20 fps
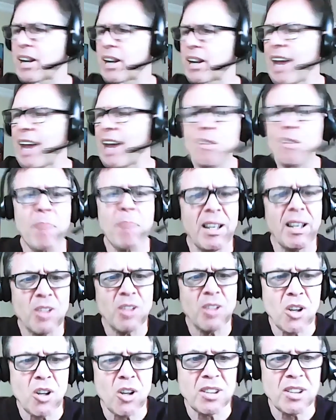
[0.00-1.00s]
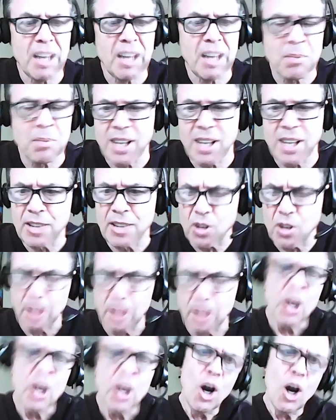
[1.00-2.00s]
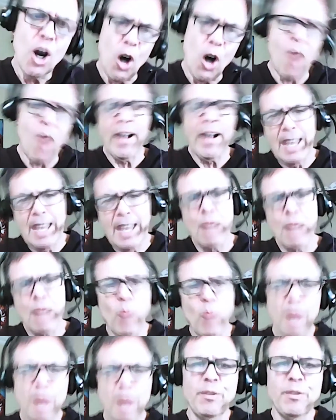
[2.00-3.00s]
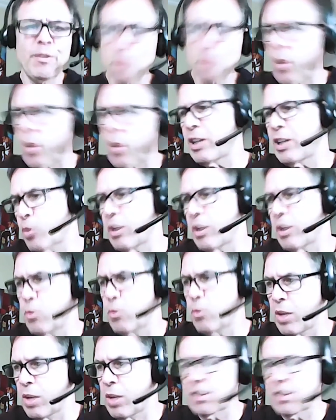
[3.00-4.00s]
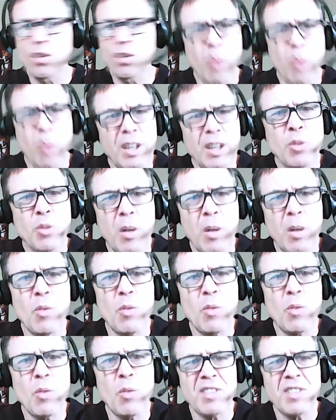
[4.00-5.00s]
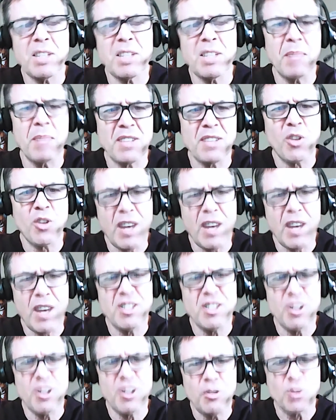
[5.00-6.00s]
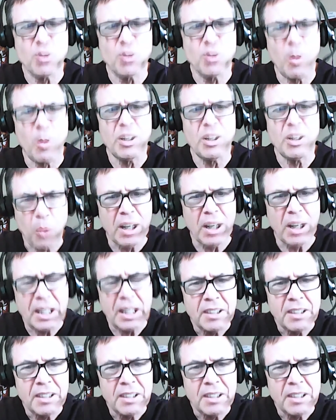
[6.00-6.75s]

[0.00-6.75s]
everybody kept saying, John, oh, I can't wait for 2021. Does 2021 seem less crazy to you than 2020?